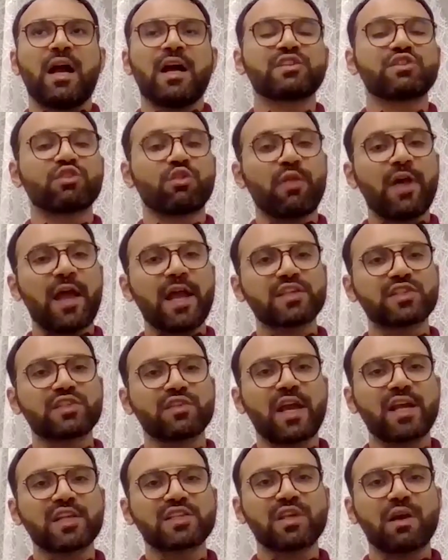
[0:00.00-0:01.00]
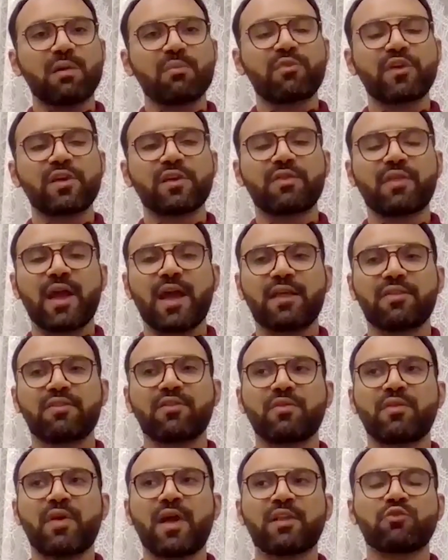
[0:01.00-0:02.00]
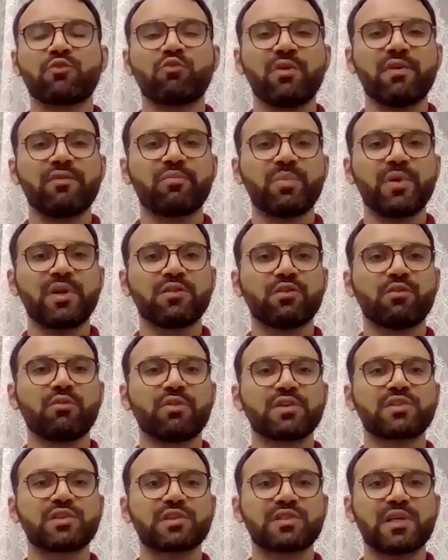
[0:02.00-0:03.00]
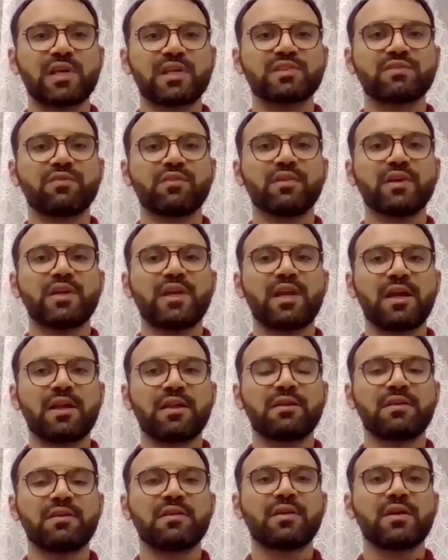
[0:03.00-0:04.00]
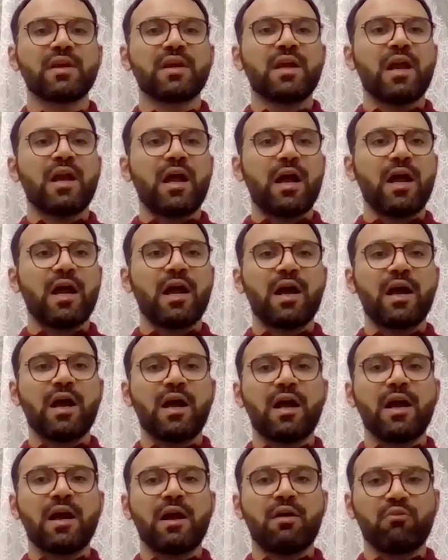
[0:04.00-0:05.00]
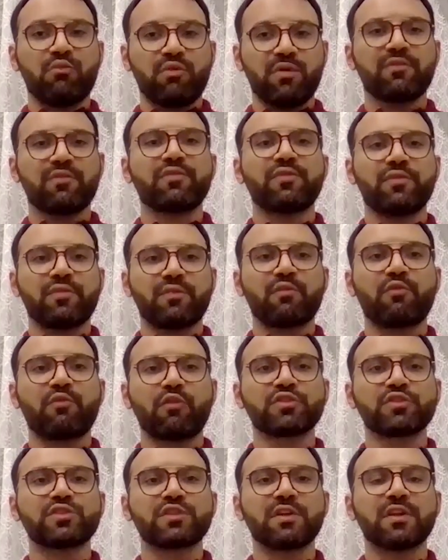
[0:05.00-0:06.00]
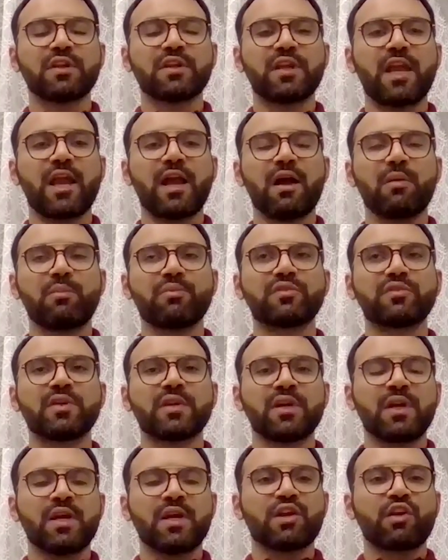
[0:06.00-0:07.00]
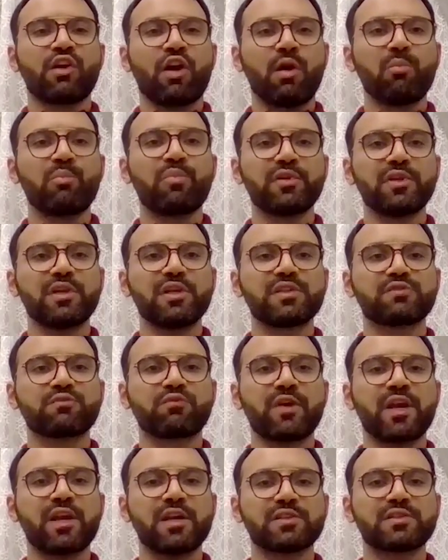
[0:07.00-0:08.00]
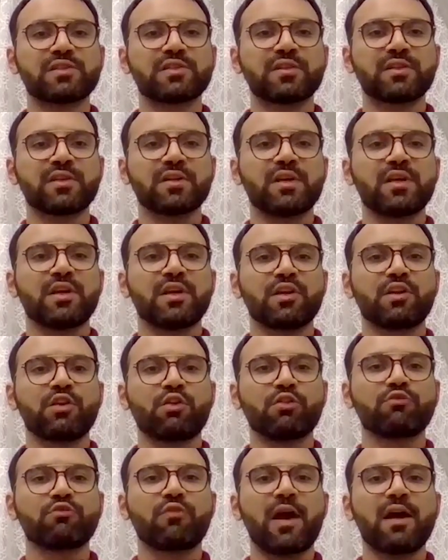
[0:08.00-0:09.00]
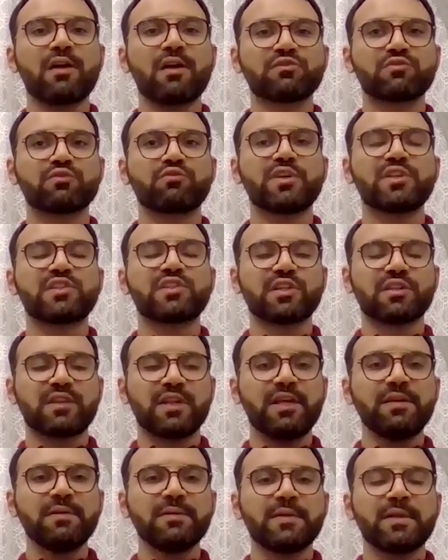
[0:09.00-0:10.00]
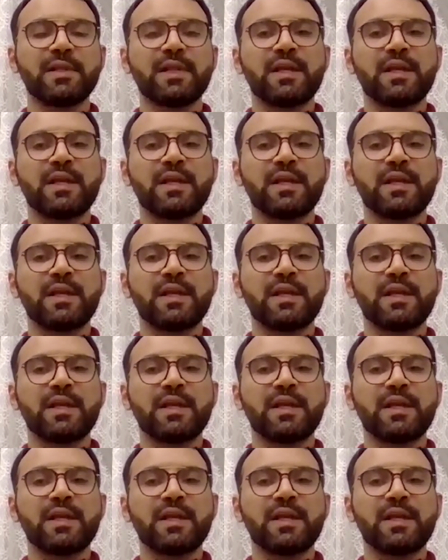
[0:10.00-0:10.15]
So that's something that we've been doing successfully, and We've fortunately helped companies raise good rounds recently.